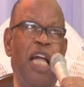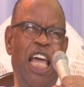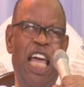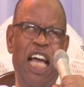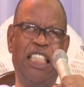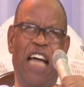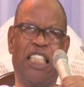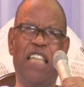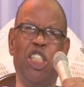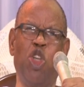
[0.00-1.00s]
He
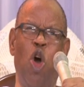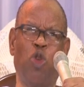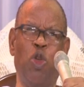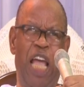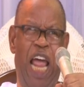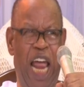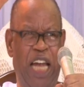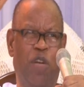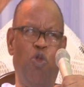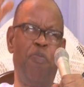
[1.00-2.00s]
that endure to the
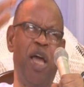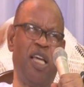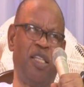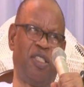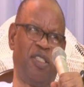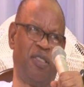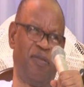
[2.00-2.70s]
end will make it.